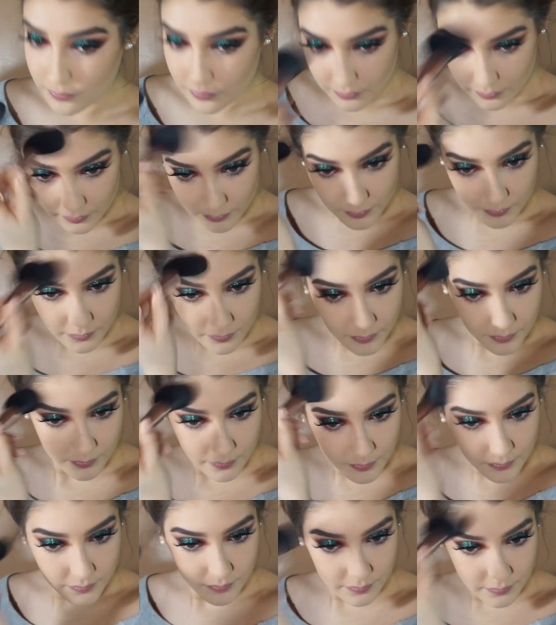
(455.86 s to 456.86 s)
to fair
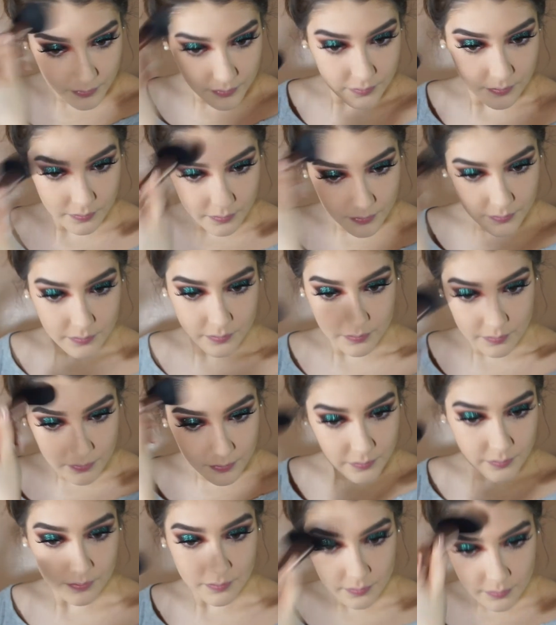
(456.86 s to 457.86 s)
skin tones.
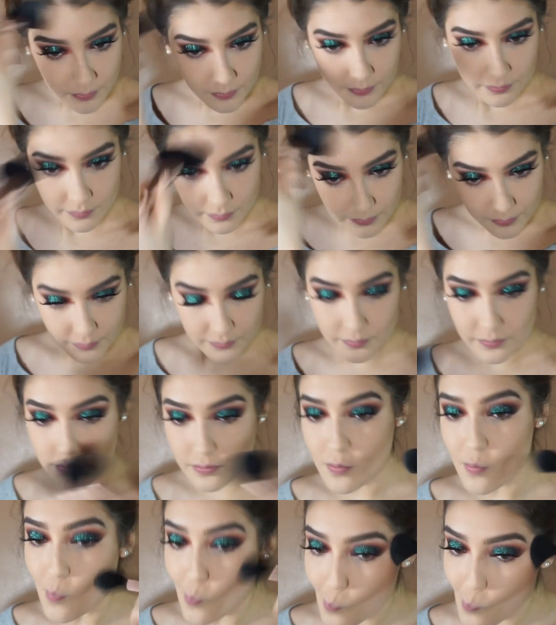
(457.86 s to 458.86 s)
And they actually came out with
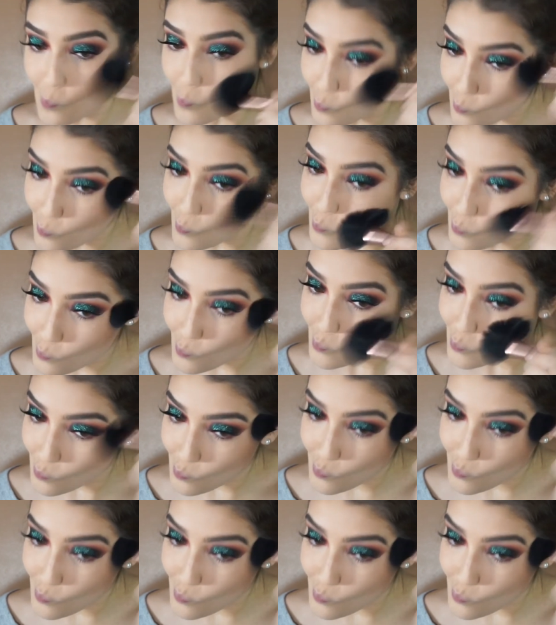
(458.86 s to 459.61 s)
new colors, so I'm really